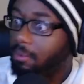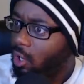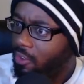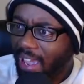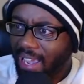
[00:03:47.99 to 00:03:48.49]
2
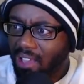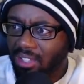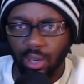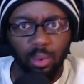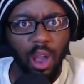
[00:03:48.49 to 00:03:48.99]
fake outs
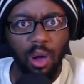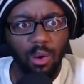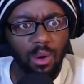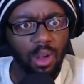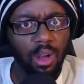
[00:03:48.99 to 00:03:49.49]
in a
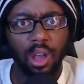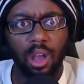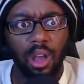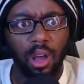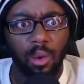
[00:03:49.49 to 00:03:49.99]
row.
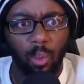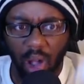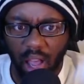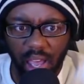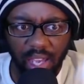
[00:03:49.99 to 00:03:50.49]

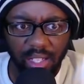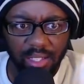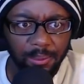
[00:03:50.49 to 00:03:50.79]
What?